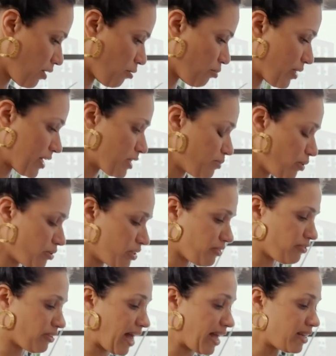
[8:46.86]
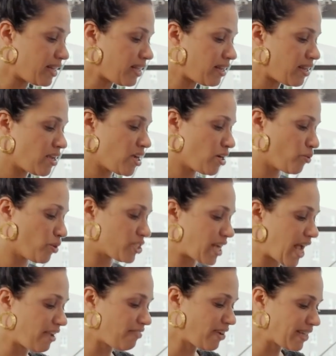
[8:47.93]
breastbone to flatten it, which
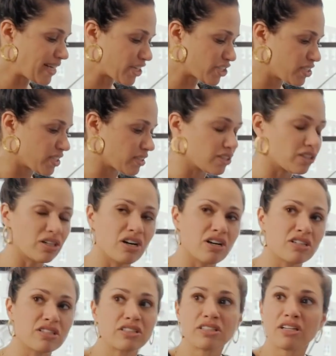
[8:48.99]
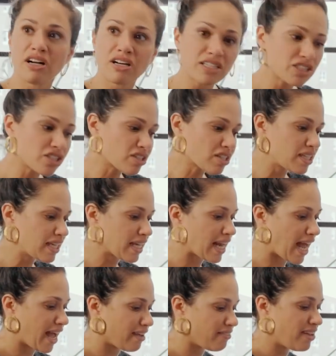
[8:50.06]
I find actually is a little hard on a turkey, and
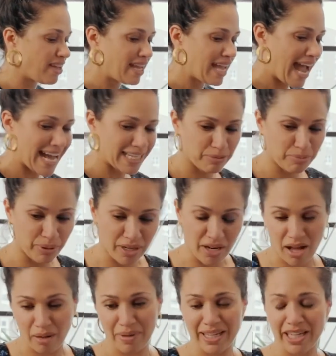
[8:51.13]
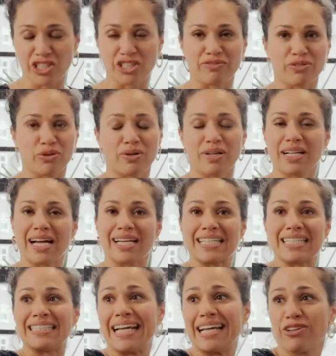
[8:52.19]
I've had to put it on my kitchen floor and kind of
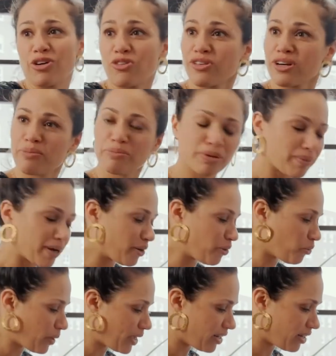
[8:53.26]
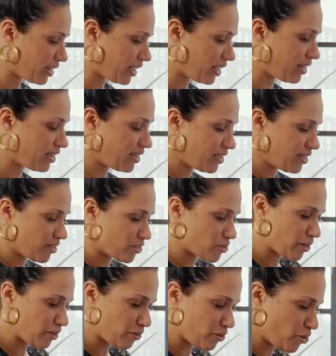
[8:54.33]
stand over it and put my whole weight on it. So
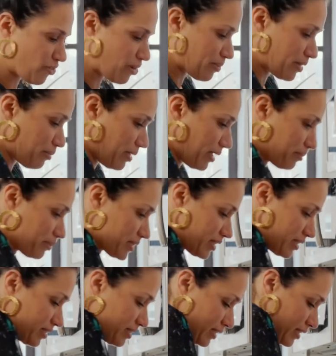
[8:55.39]
I don't know if I'm going to be able to